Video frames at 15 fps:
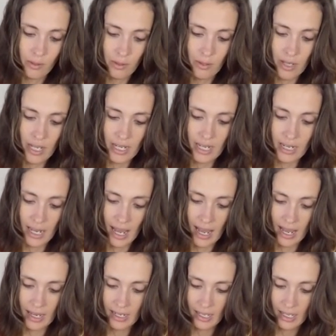Go ahead and
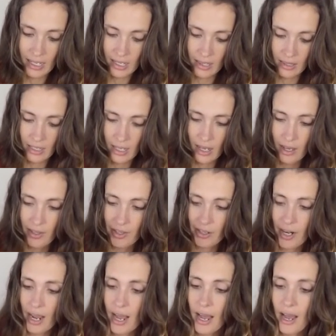add in the
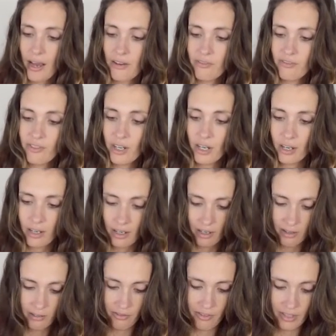other half
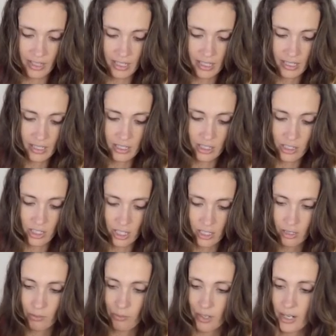of this
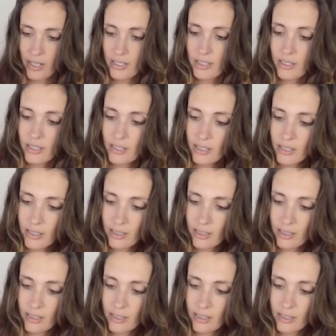chicken breast.